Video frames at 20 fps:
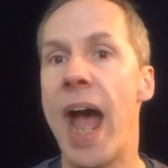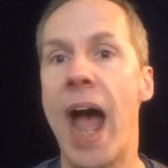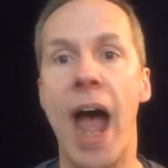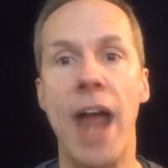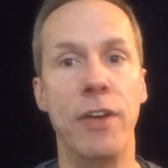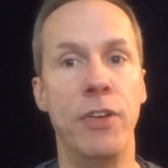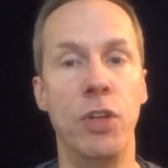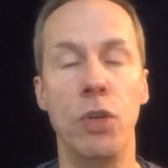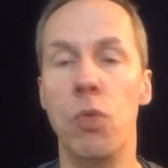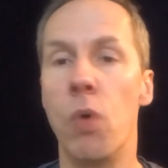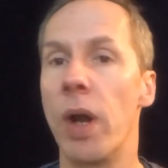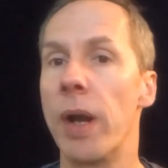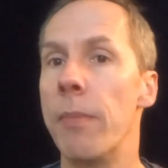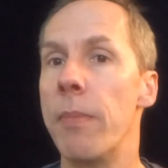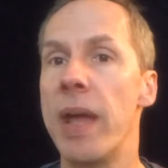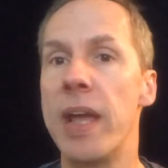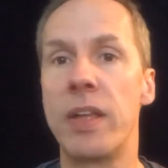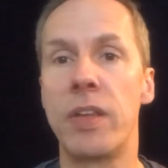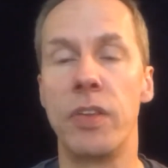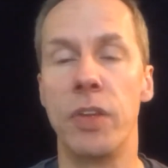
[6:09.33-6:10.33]
I do want to
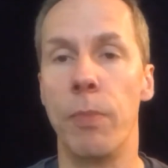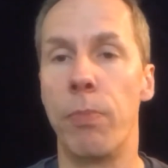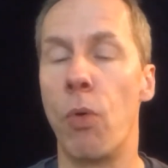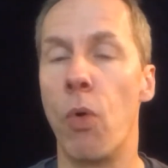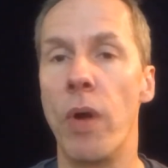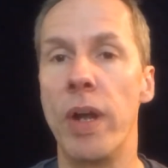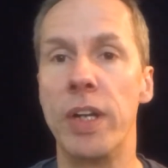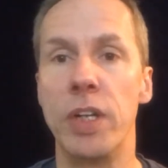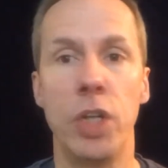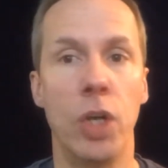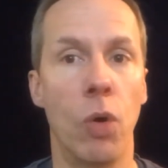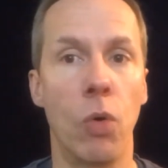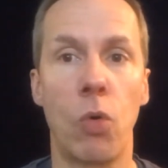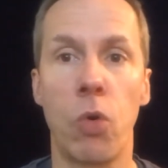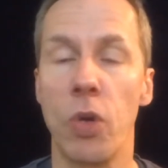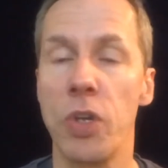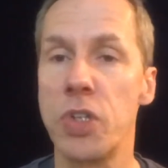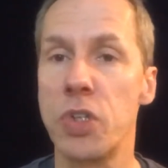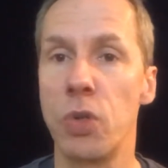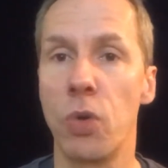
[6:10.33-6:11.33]
make the point,
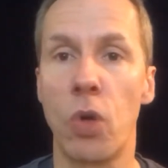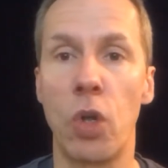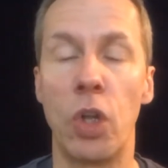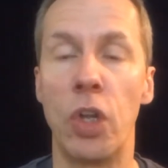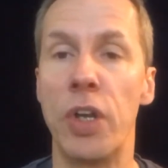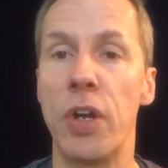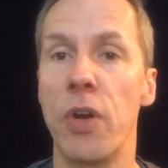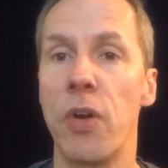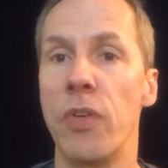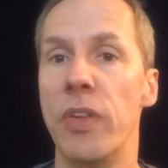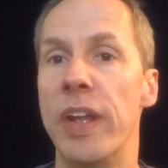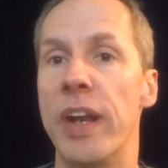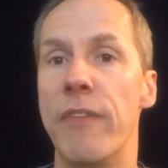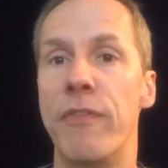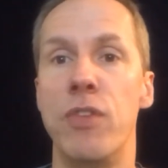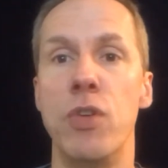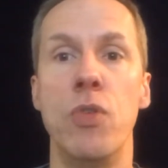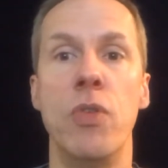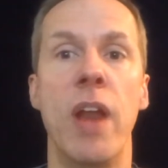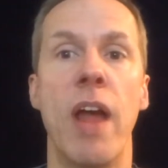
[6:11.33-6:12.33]
crystal clear that
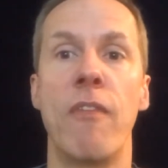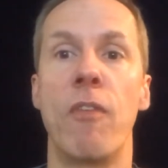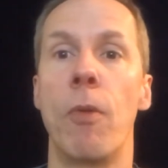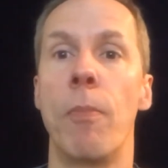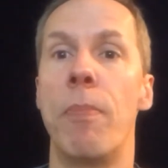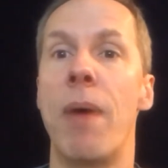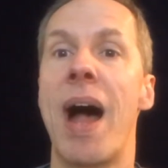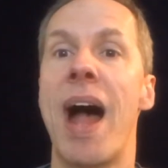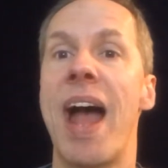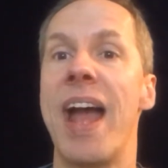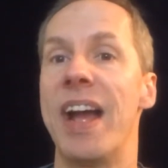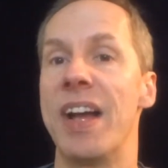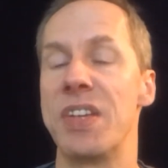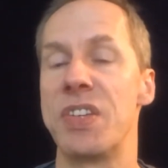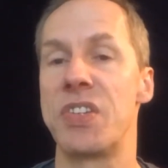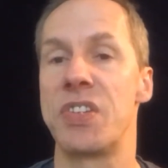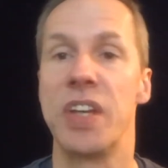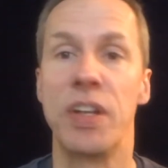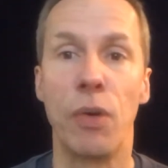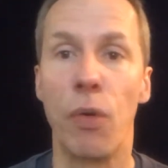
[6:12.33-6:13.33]
if you never buy a
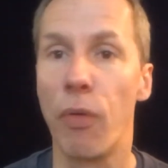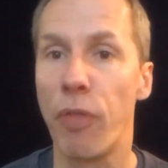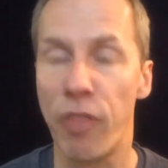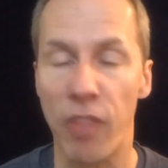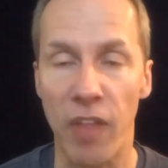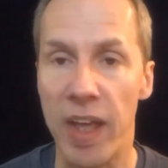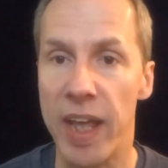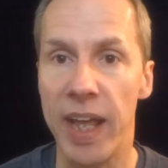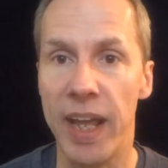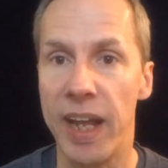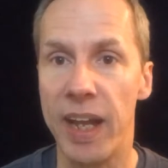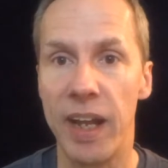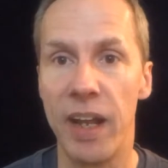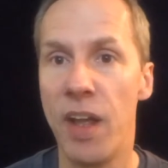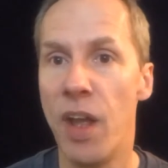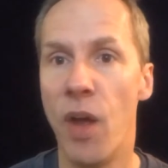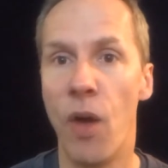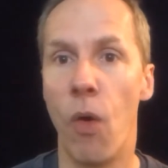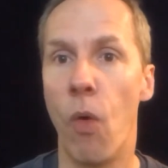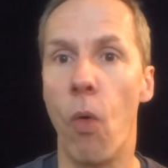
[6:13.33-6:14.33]
single thing
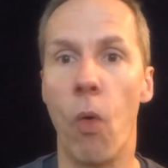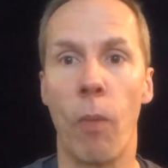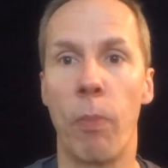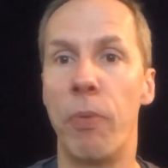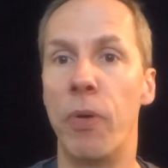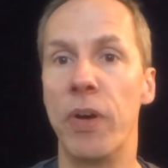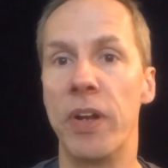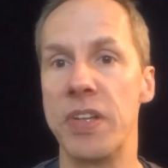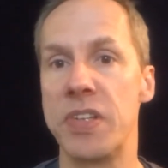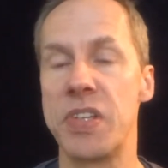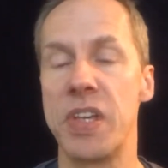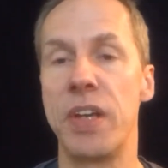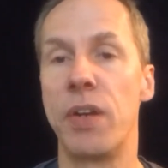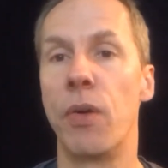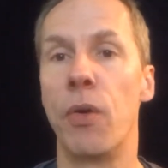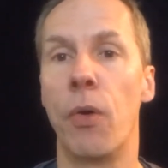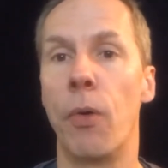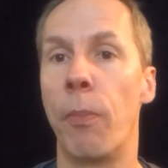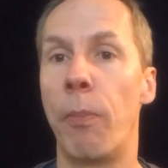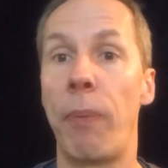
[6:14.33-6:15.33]
or put a
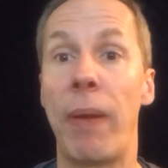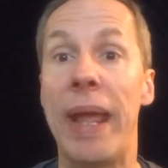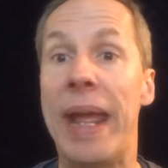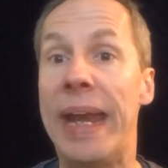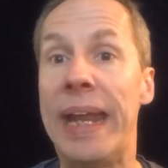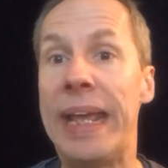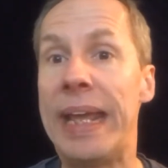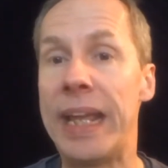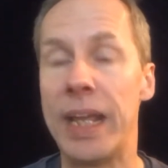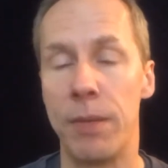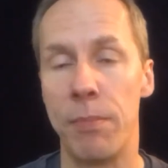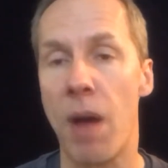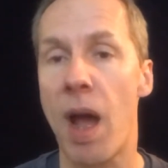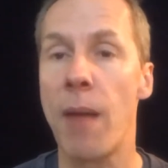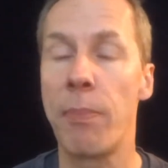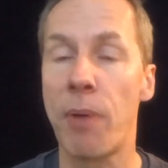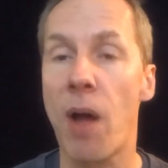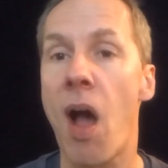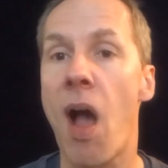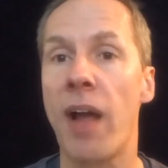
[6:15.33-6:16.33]
single penny in
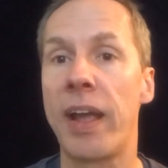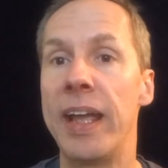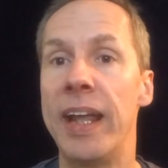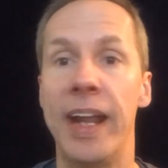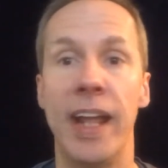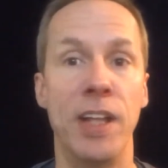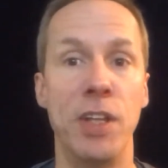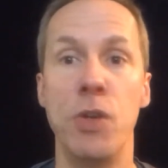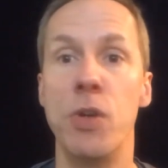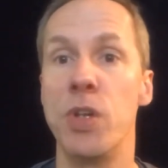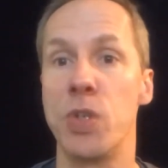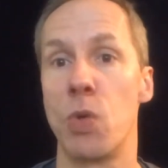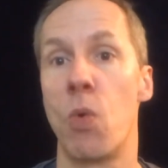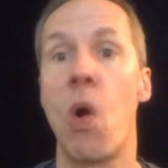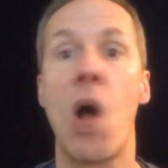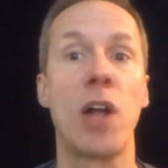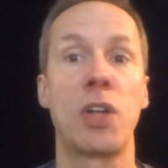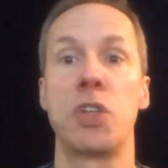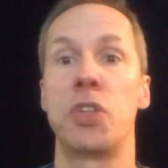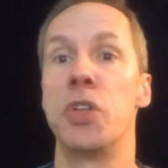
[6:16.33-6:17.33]
my pocket and you just
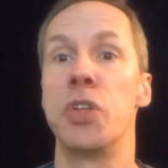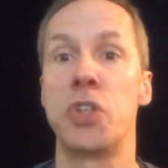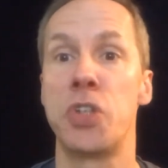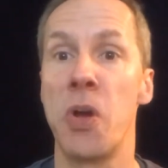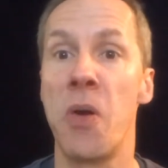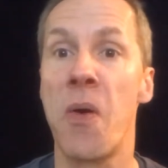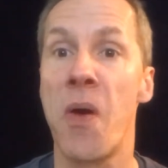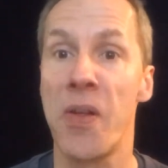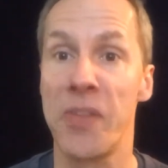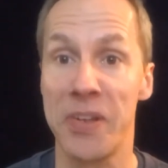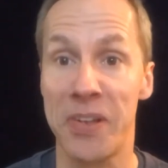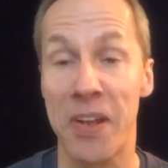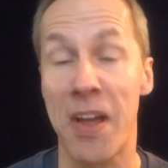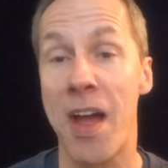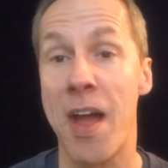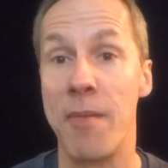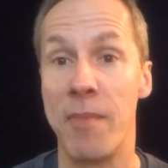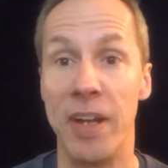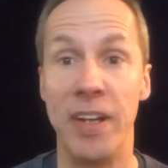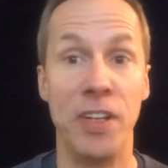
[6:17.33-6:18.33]
watch the show all the
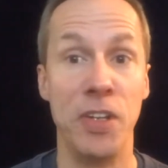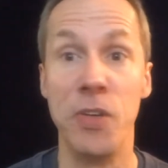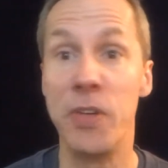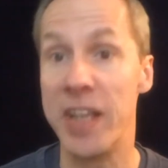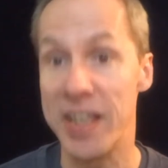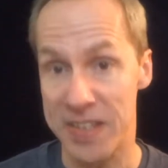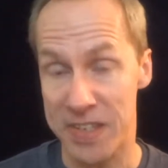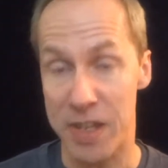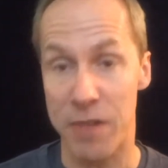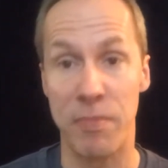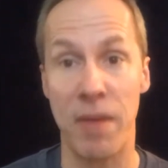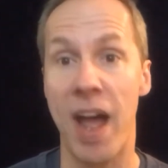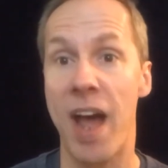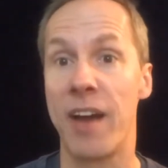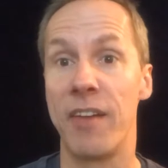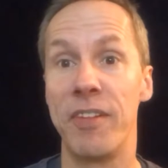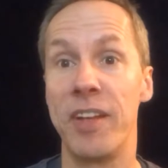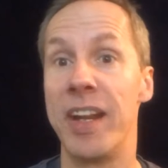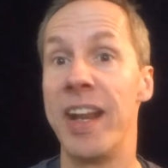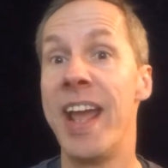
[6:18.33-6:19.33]
time and you get something
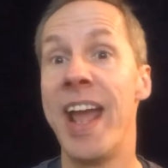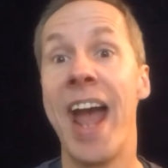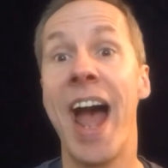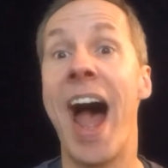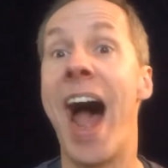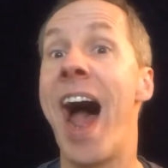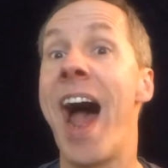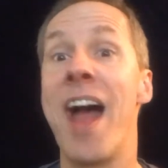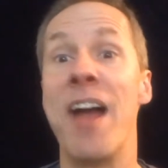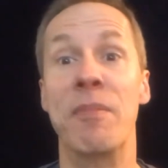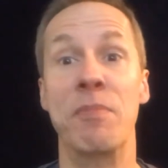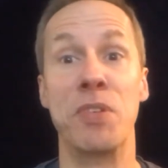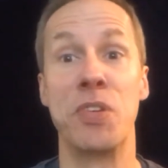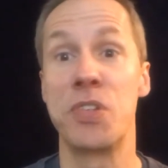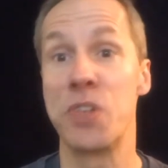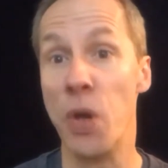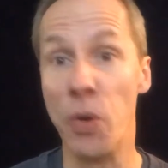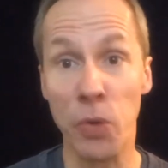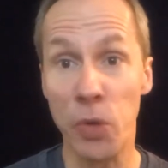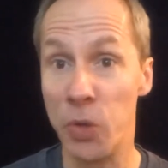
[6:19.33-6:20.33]
out of it, I am
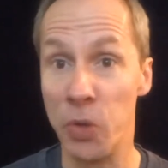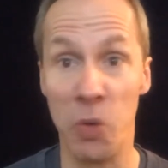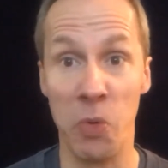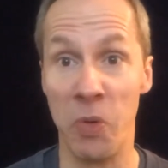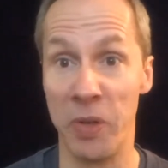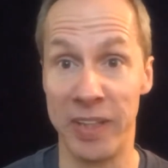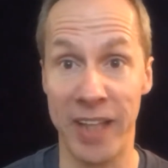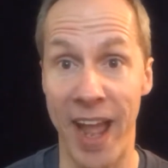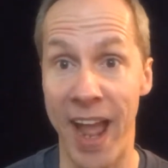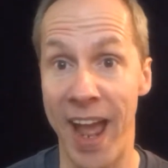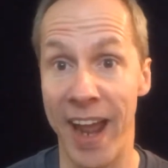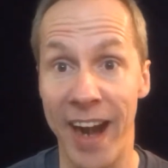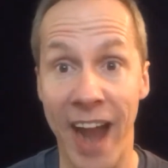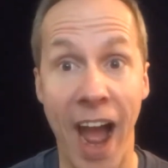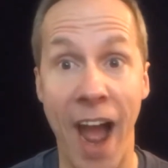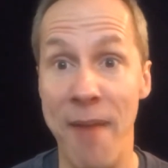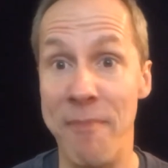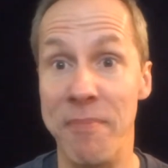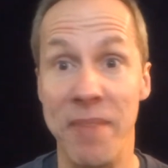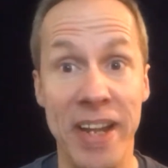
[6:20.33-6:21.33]
so cool with that.
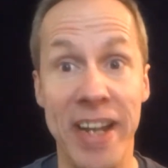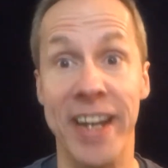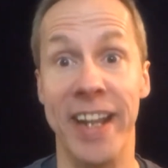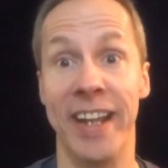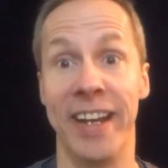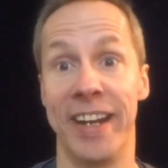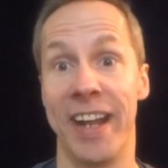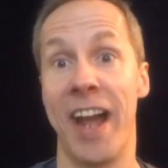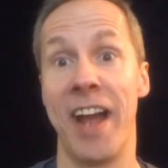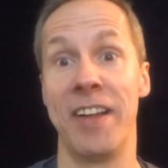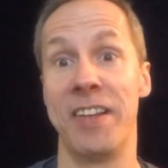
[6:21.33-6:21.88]
I mean it.